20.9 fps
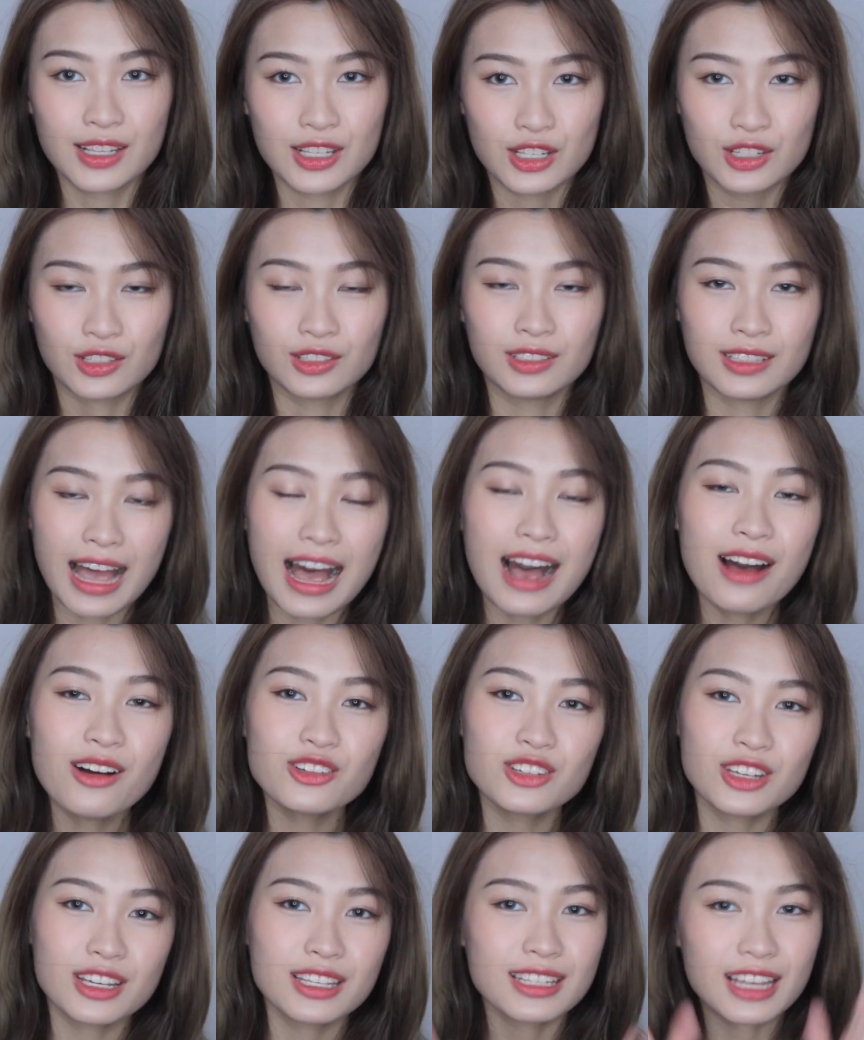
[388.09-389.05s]
So
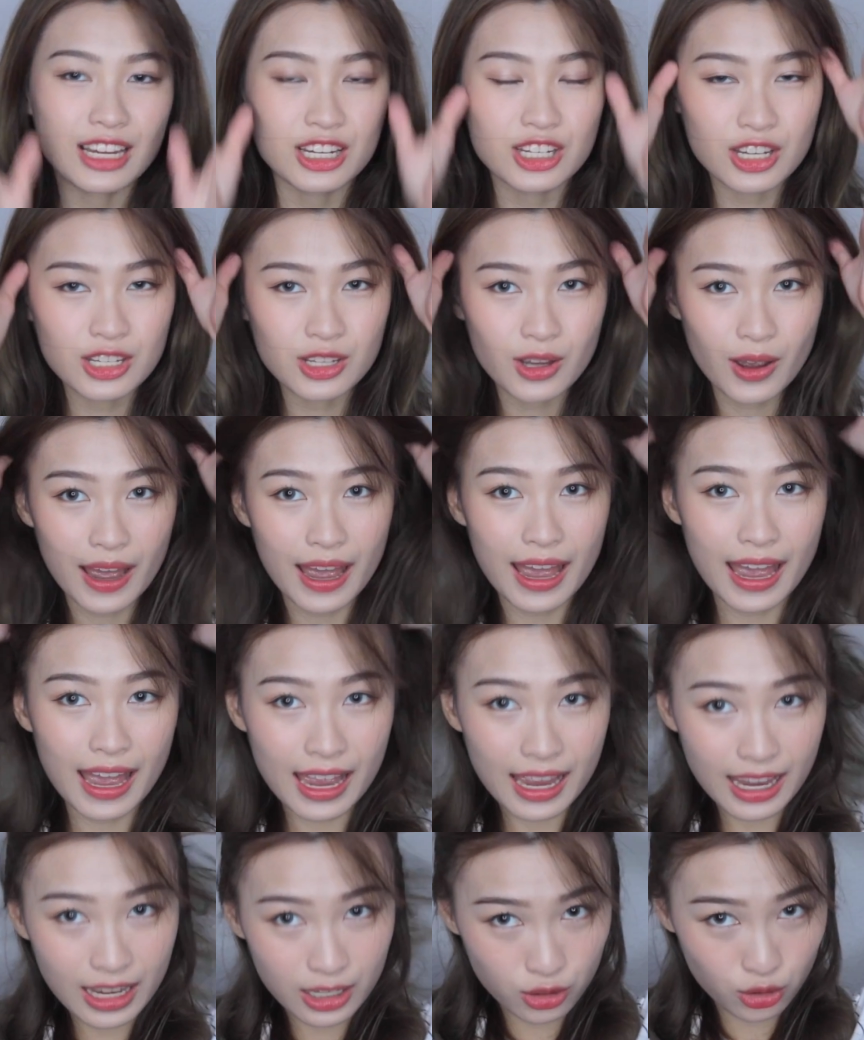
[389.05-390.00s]
now just section your
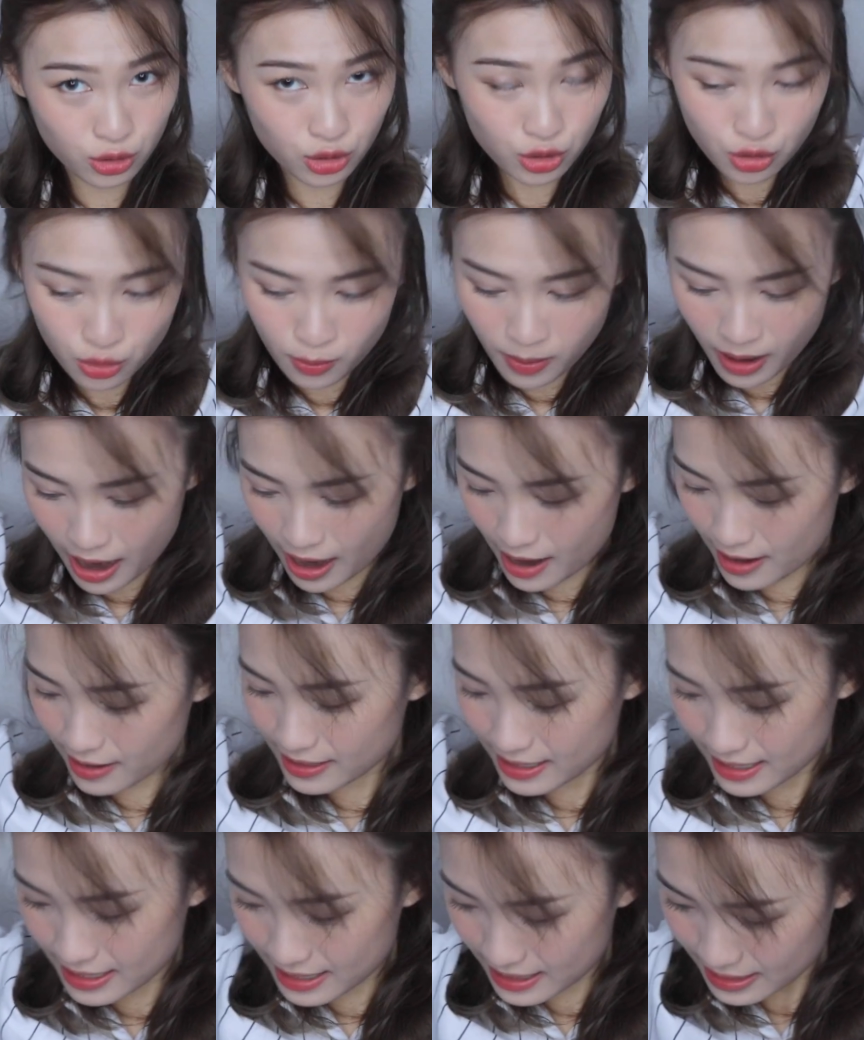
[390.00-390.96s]
hair into two
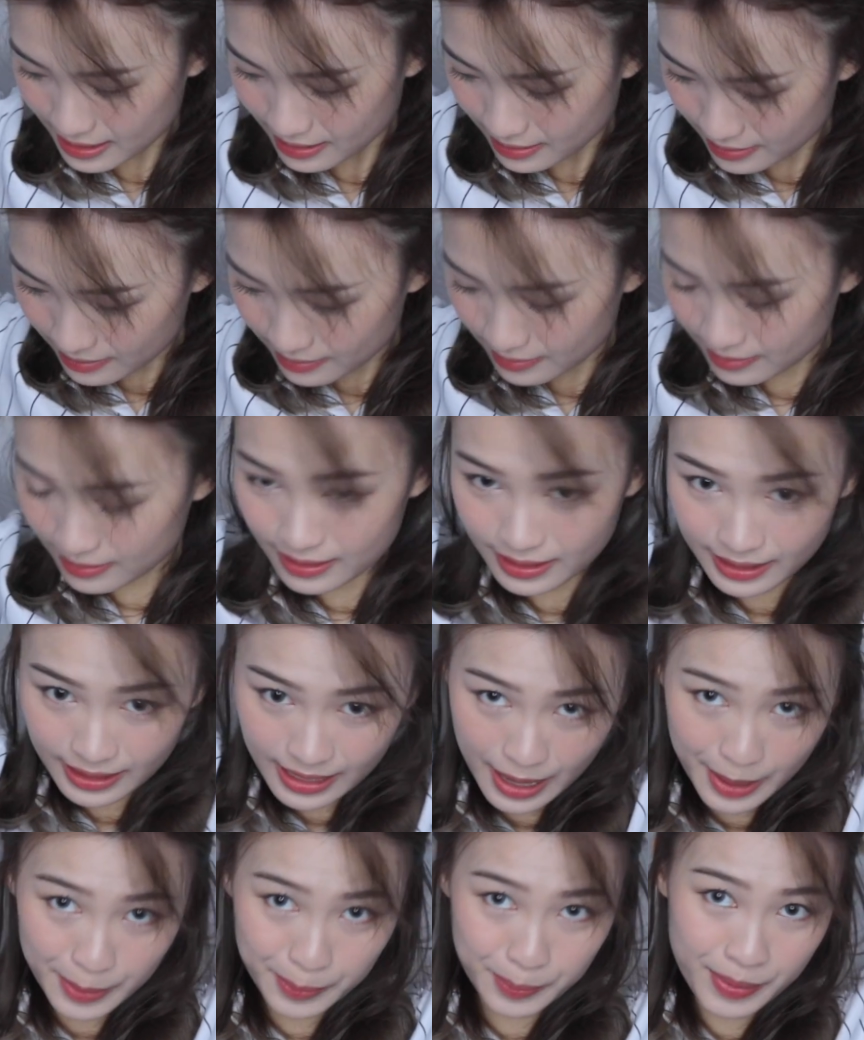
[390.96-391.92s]
parts
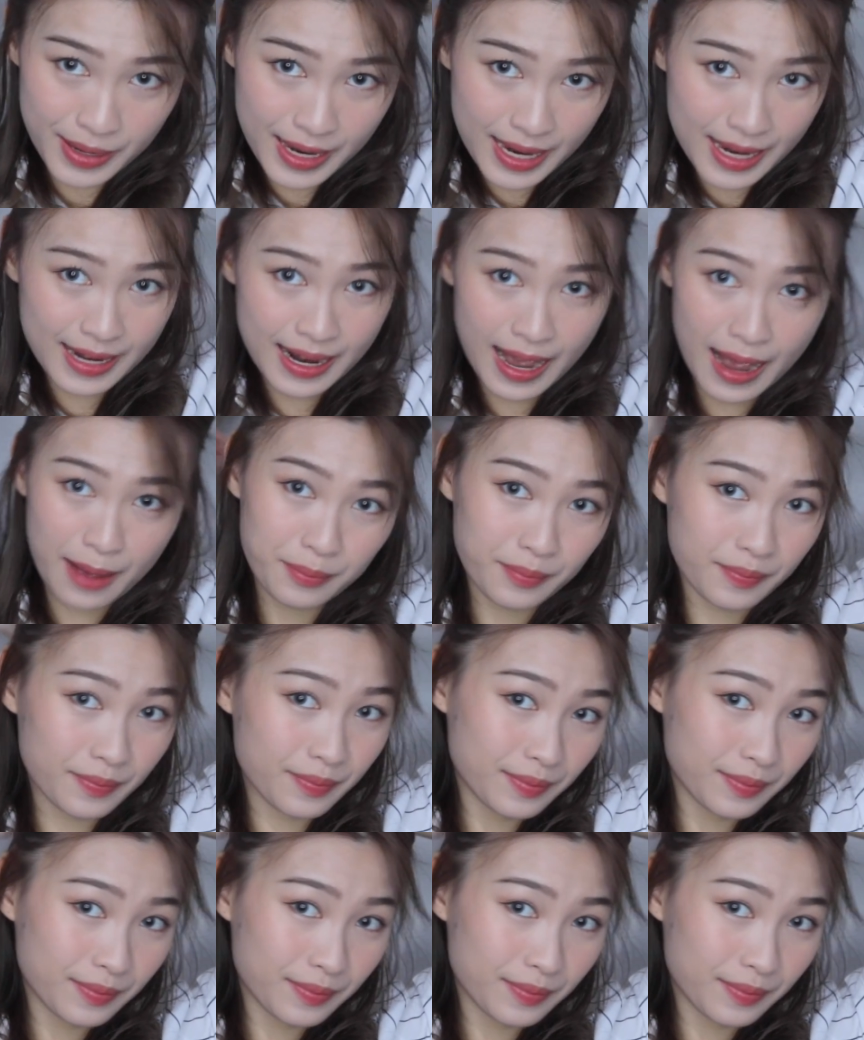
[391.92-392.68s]
and pin up